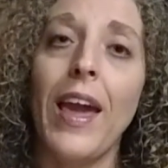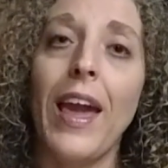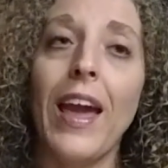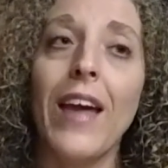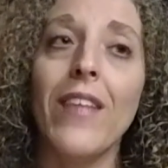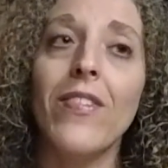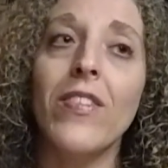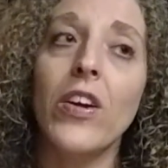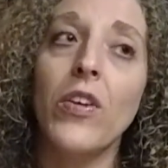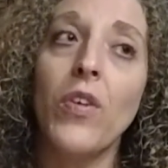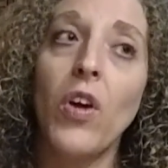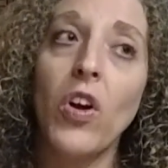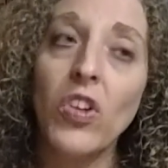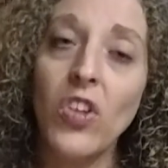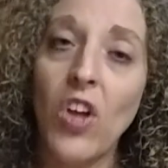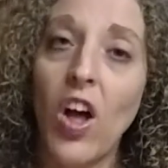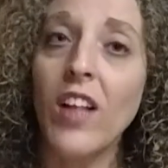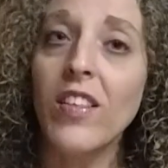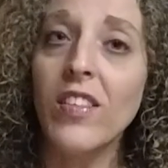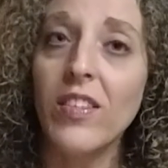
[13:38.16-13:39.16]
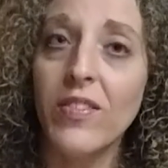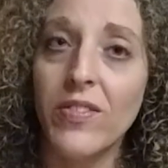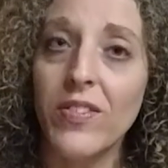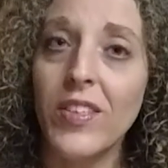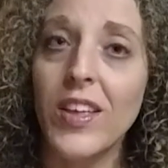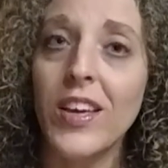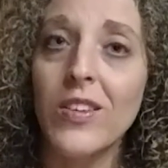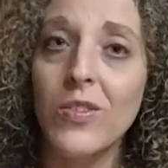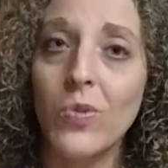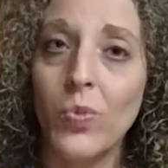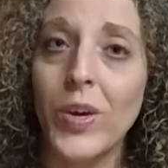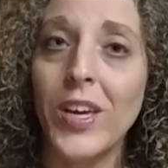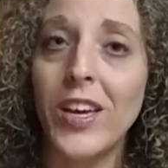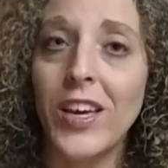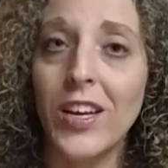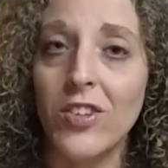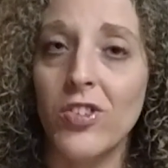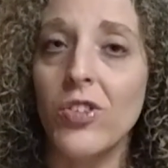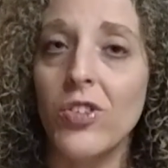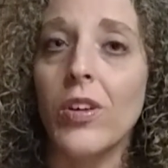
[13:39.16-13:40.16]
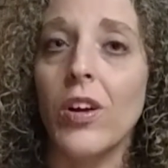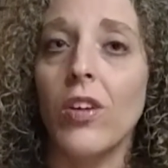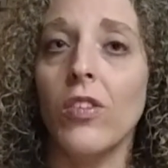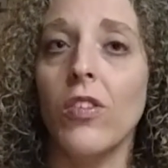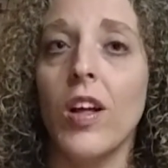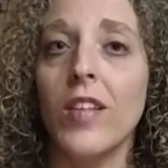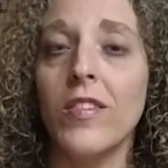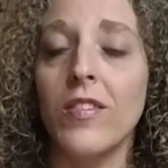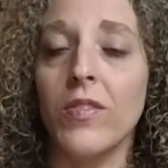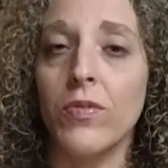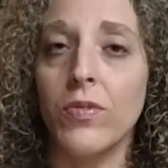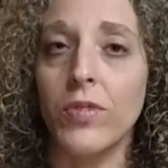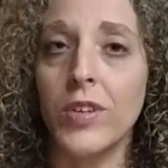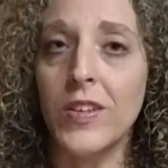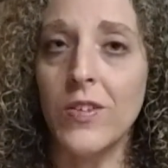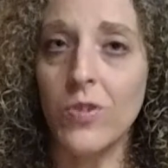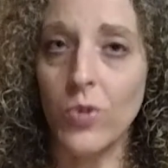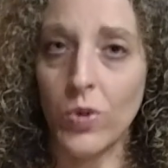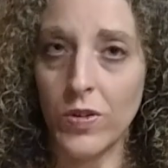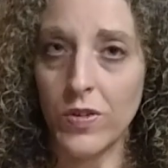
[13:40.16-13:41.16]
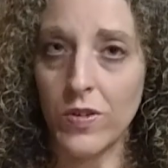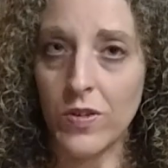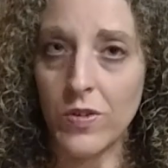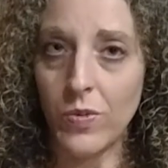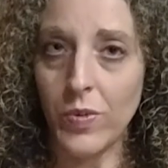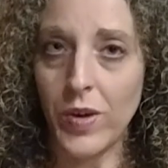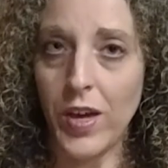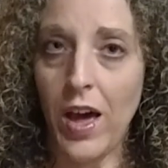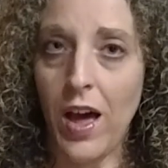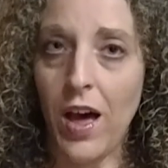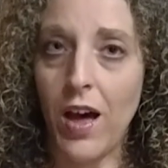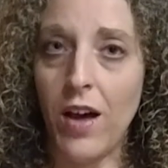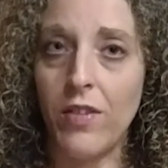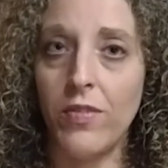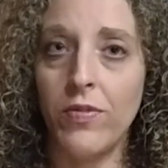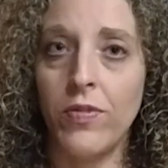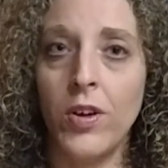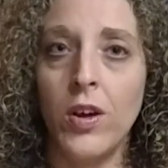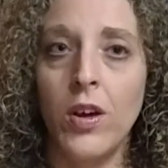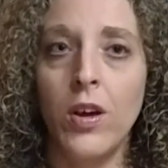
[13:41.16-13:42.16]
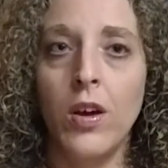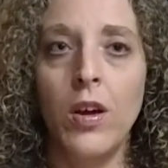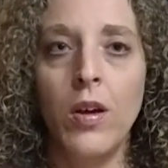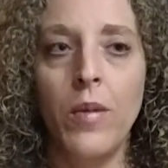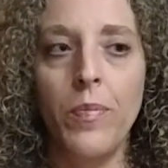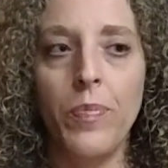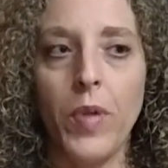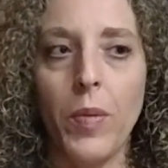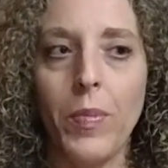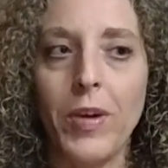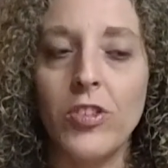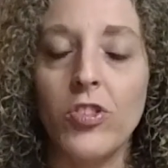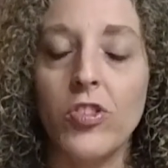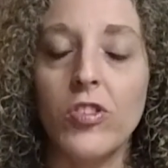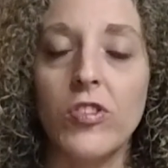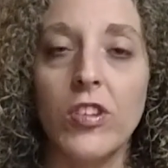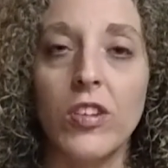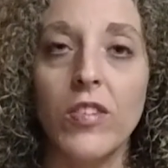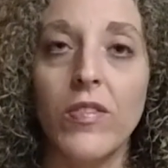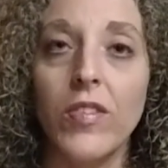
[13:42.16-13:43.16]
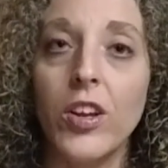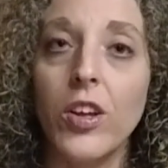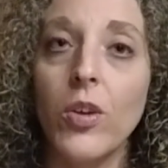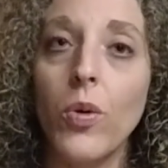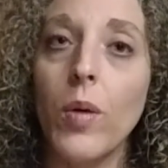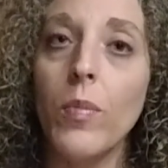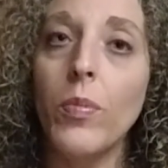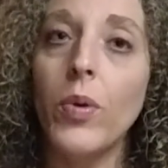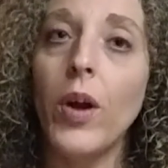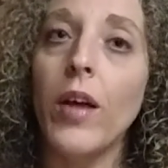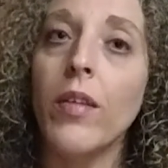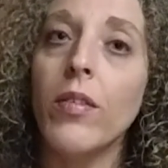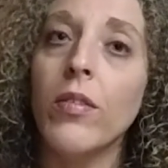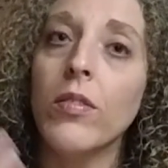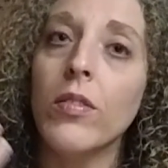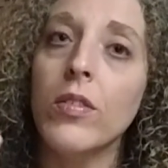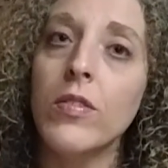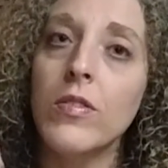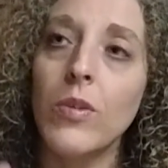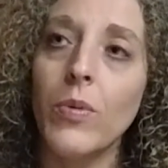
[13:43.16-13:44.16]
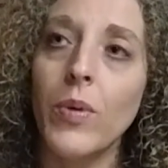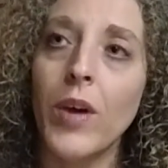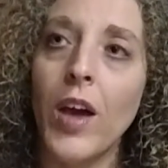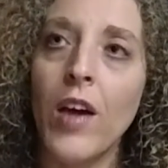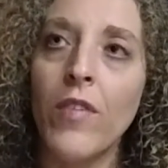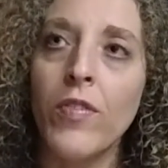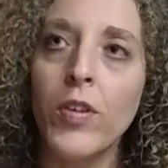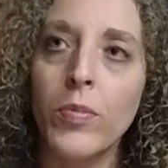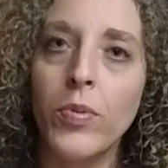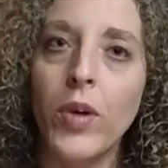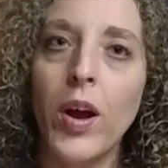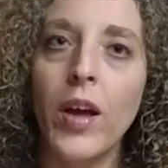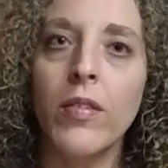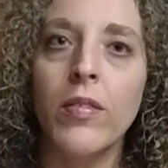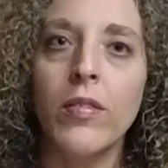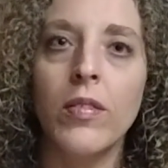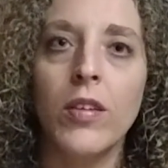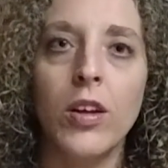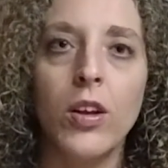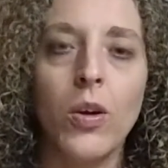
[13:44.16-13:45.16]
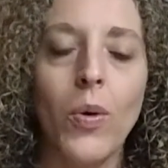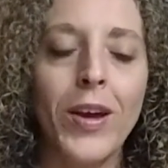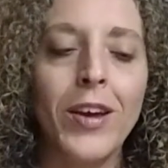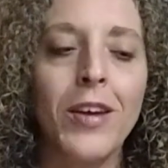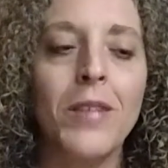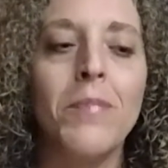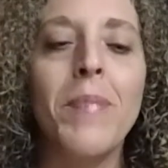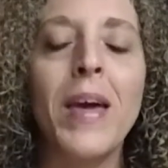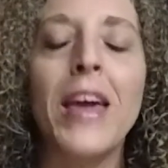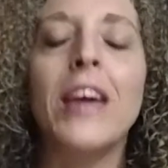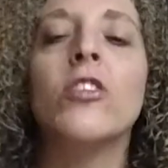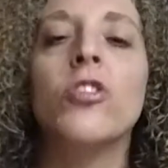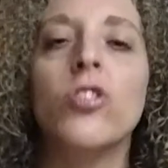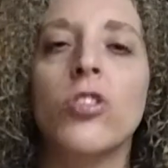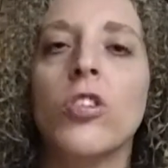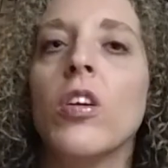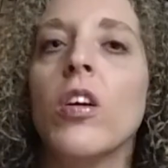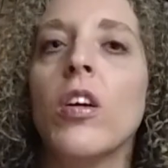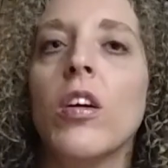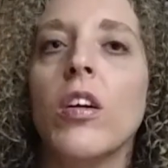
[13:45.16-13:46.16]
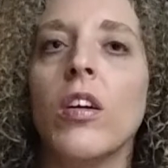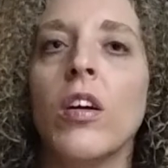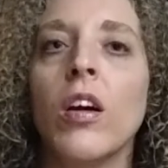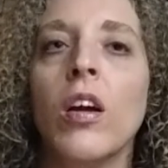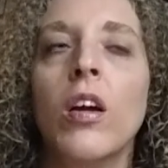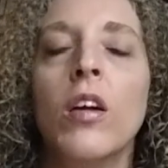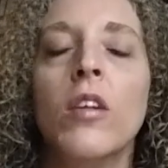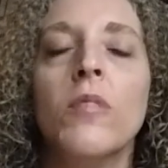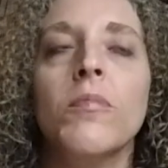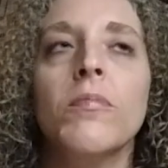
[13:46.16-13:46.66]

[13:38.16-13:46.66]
And there are lots of things we can do. There are lots of resources we have. I just did a video on breath. So we have our breath. You know, I can make sure